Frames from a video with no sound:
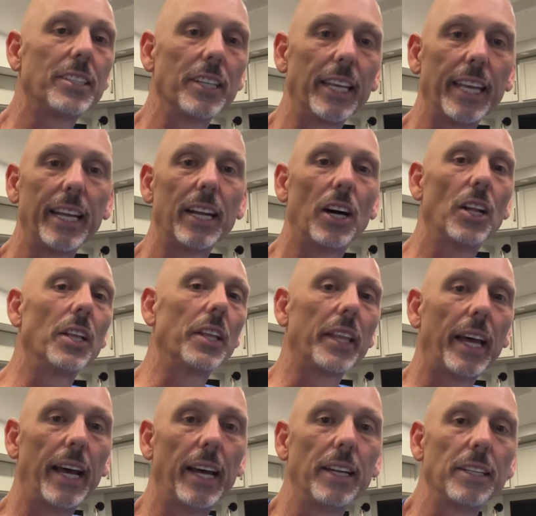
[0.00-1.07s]
to get all of
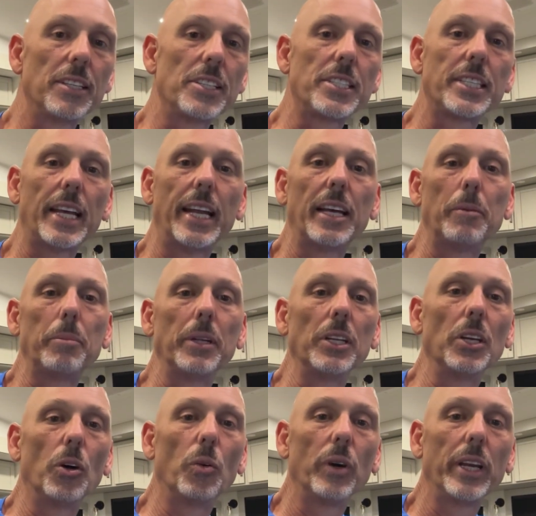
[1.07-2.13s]
that set up
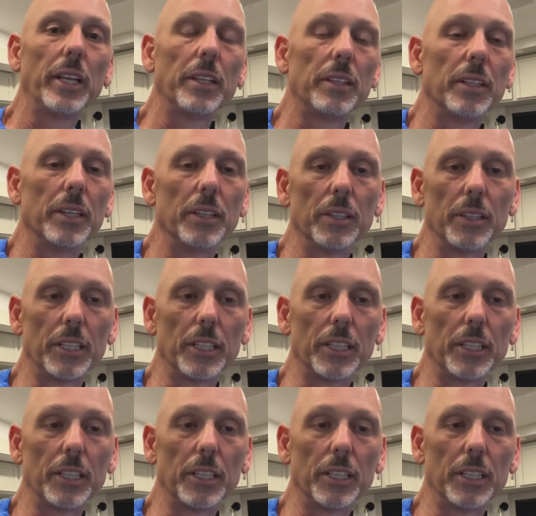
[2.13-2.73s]
and going there,